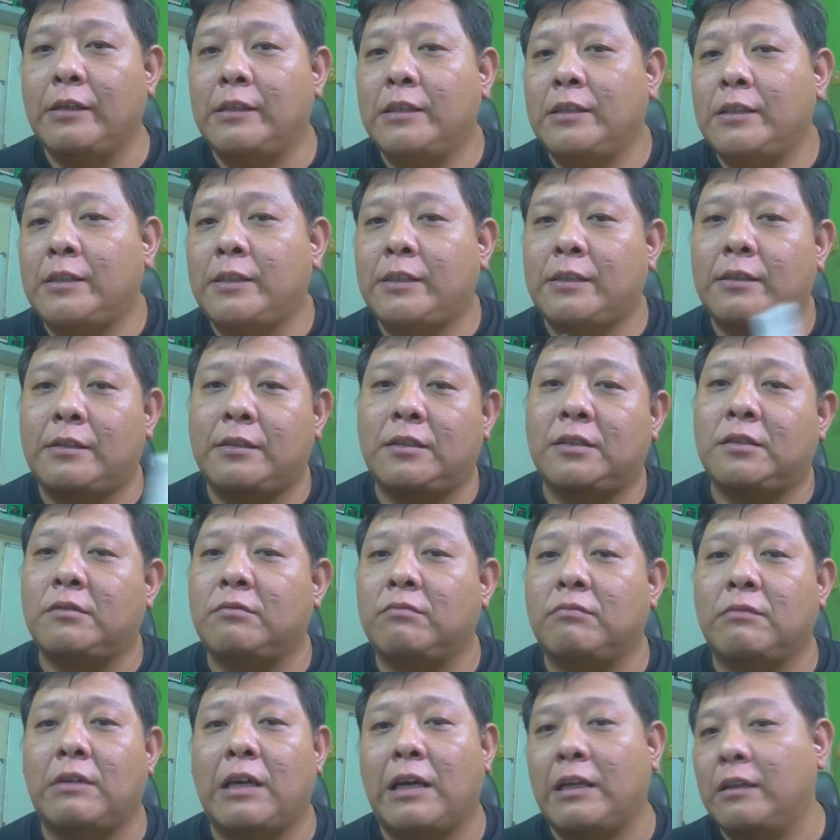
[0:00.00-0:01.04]
this
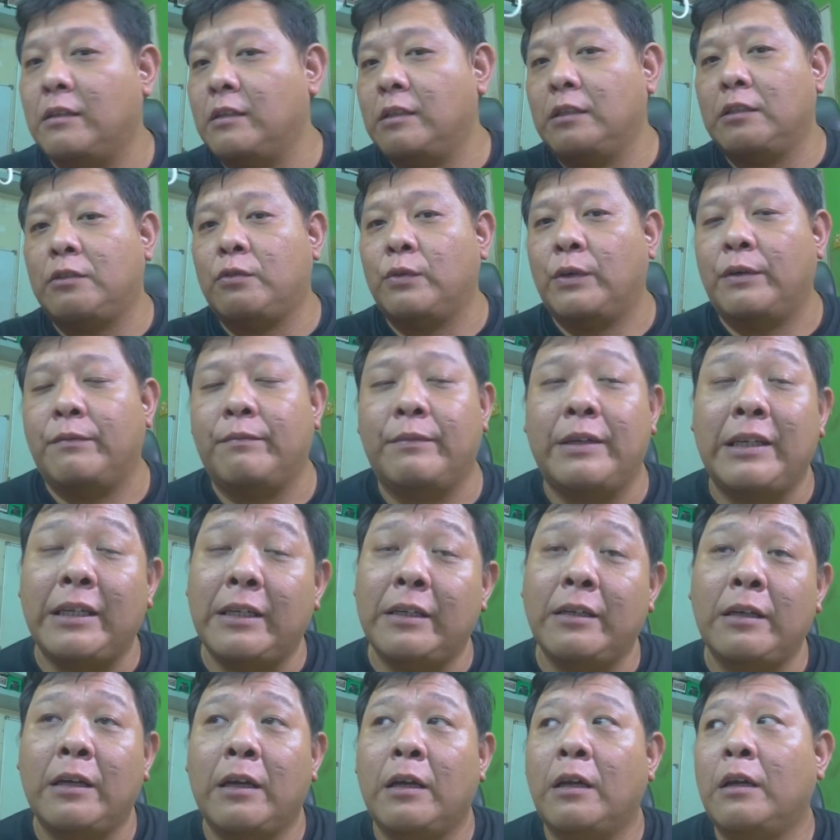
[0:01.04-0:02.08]
and this with
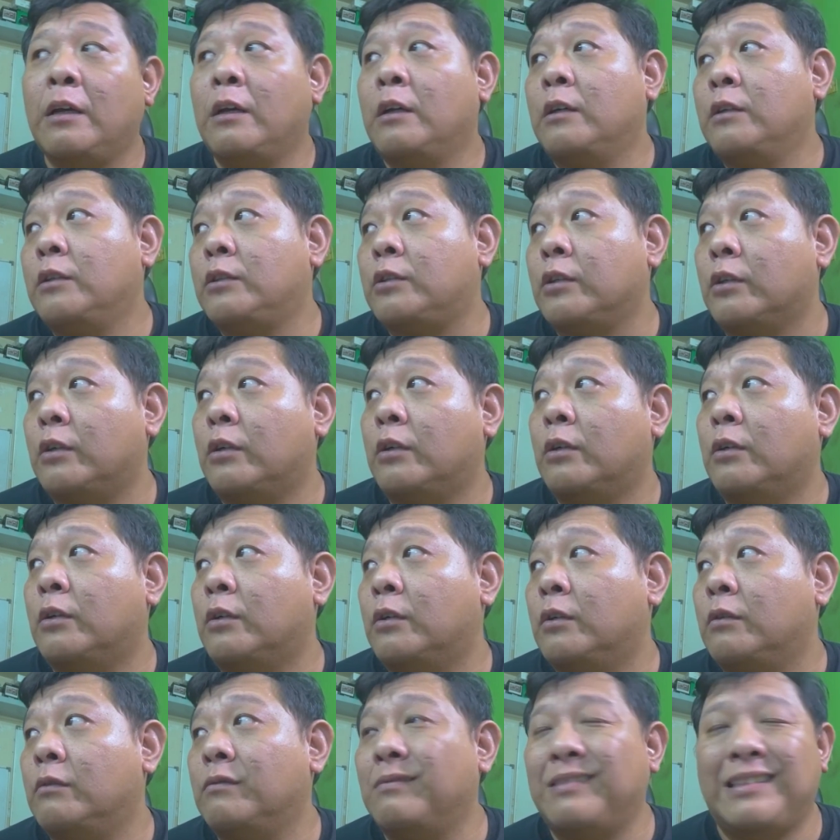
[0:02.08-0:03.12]
me.
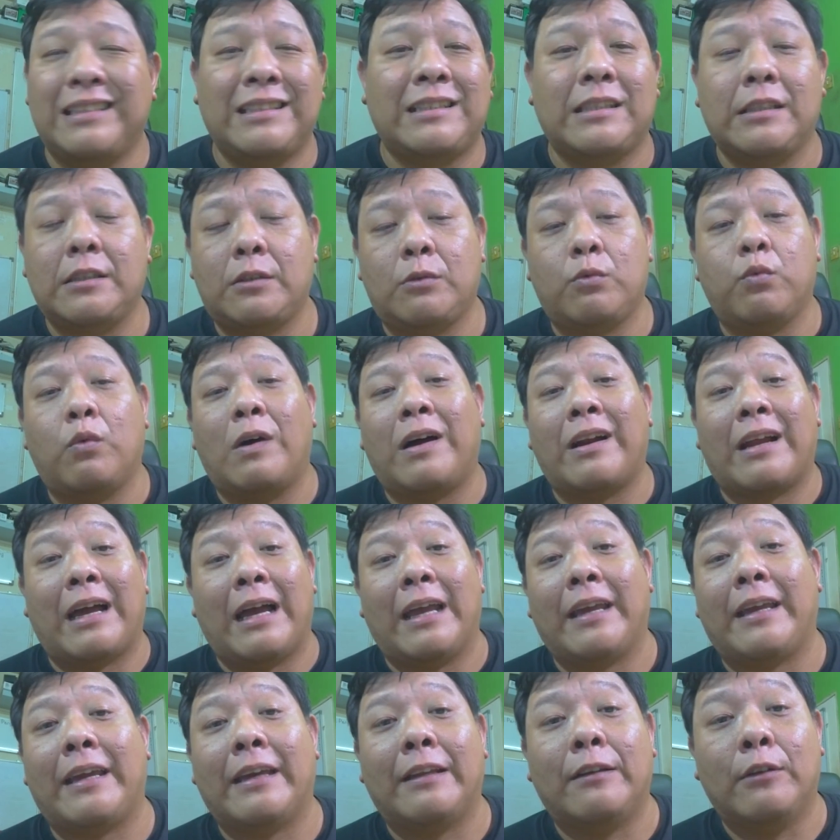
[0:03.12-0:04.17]
So this is what
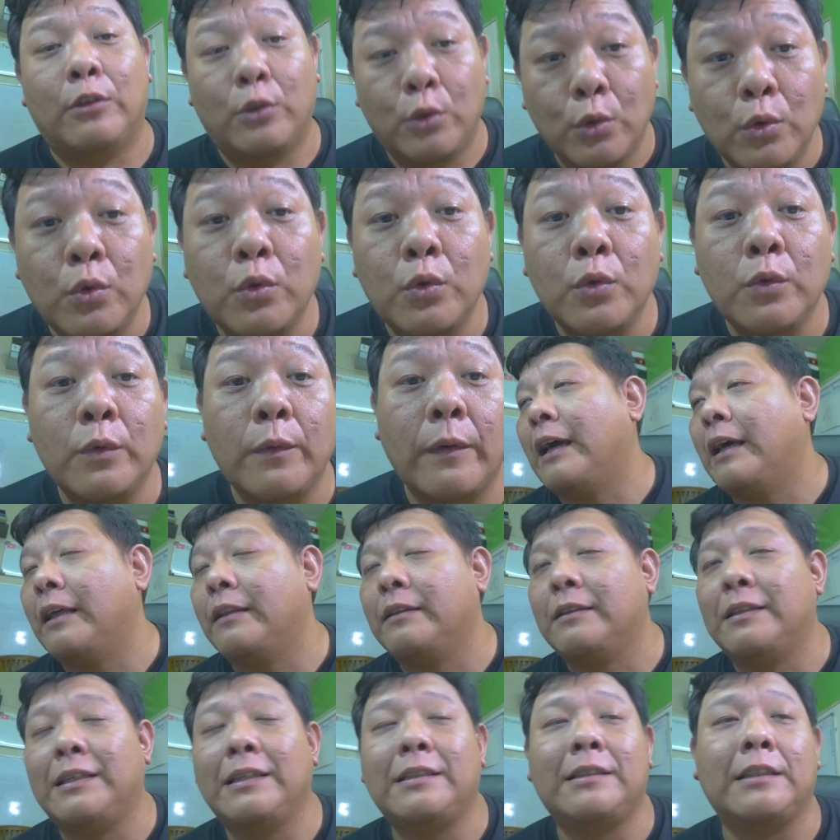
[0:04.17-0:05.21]
I can do,
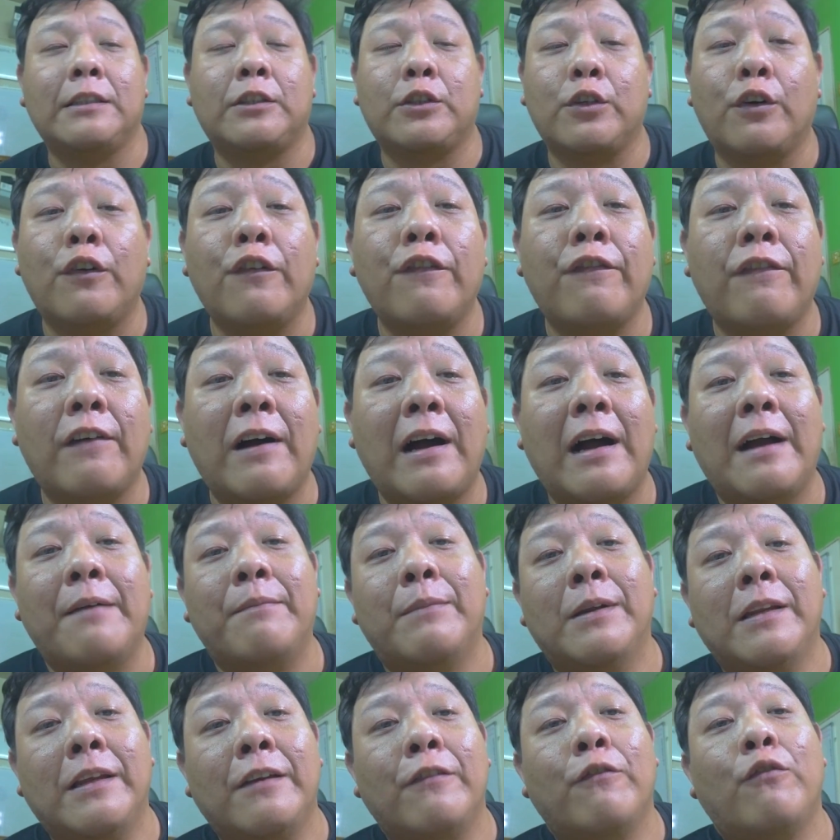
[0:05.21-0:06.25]
and this is so far I
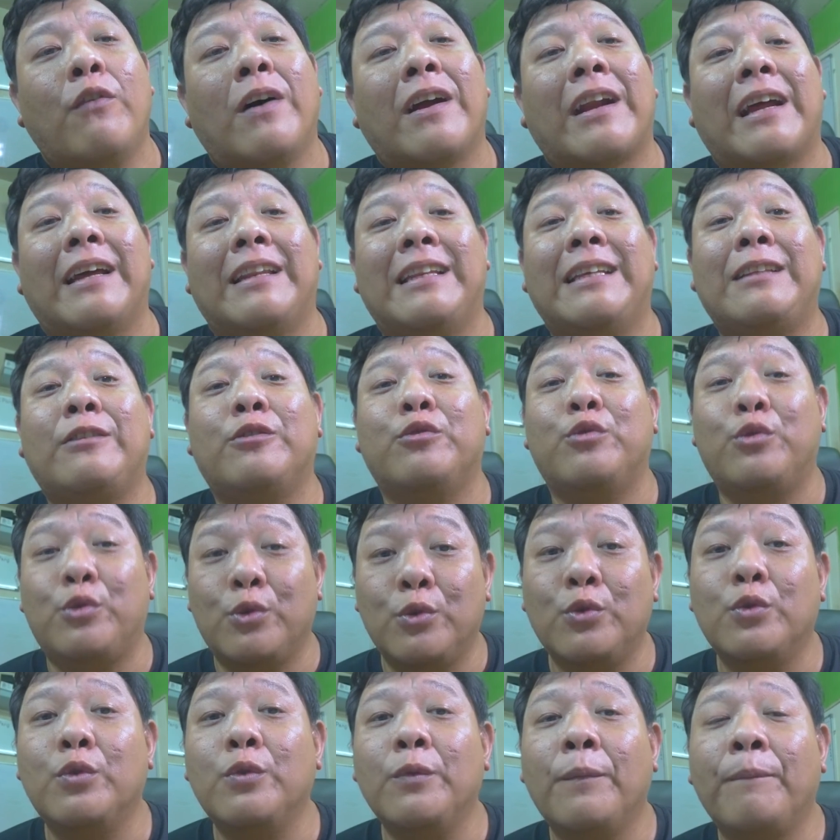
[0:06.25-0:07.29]
believe what I need to
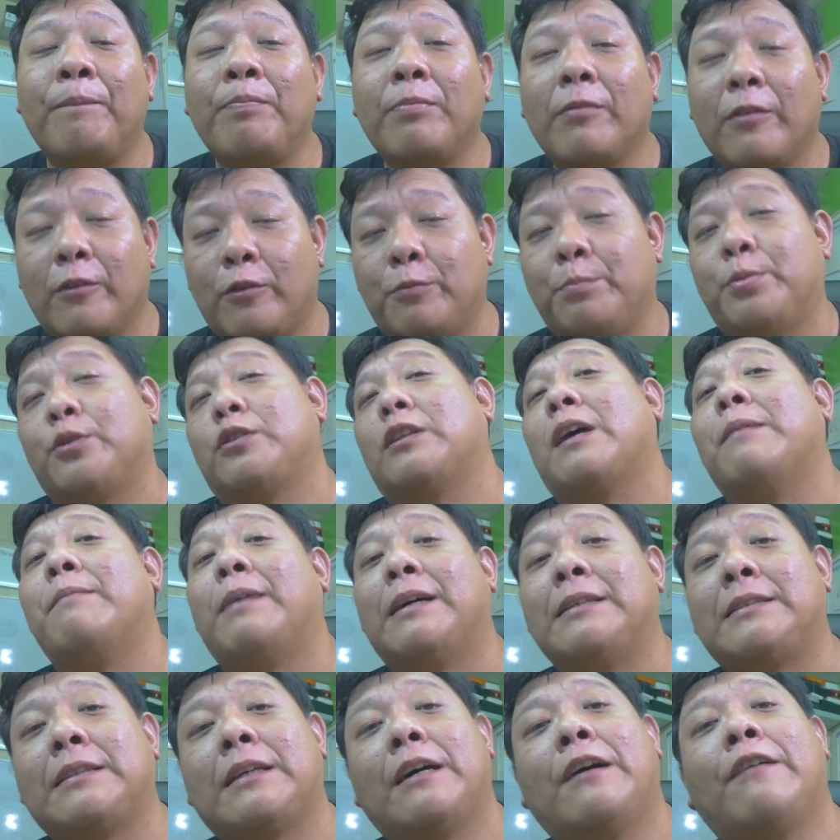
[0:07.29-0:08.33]
do to protect
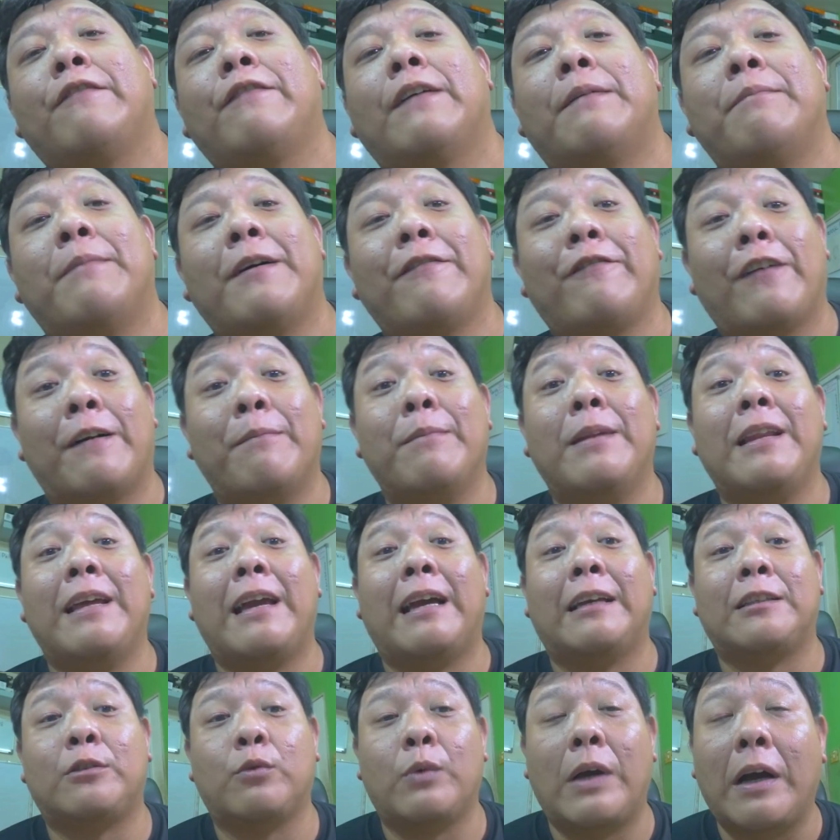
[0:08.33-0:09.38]
myself and my family
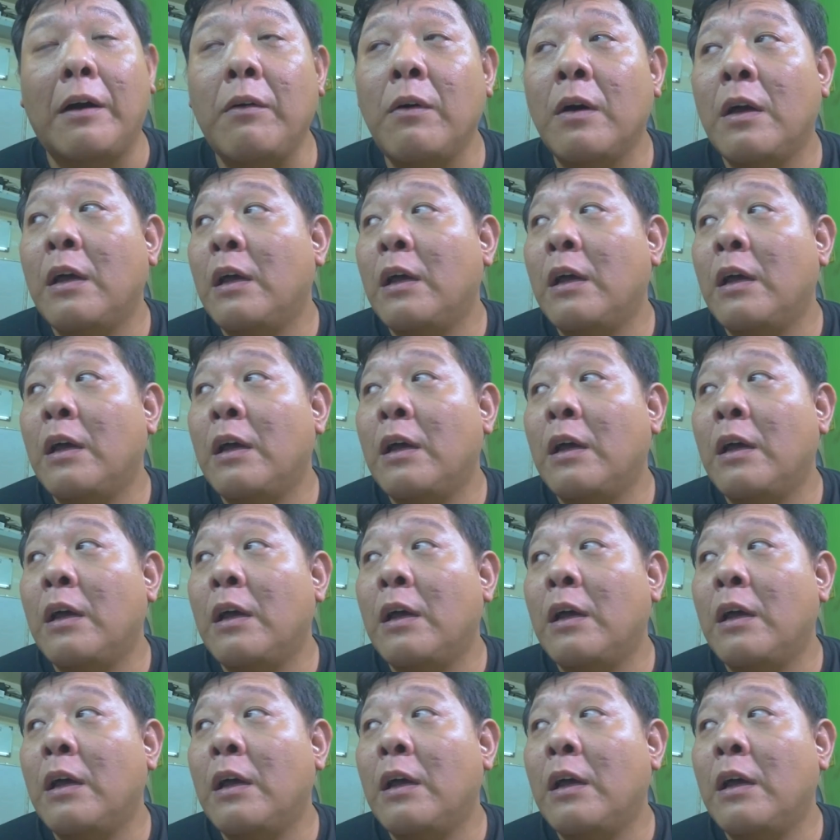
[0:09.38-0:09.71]
as well.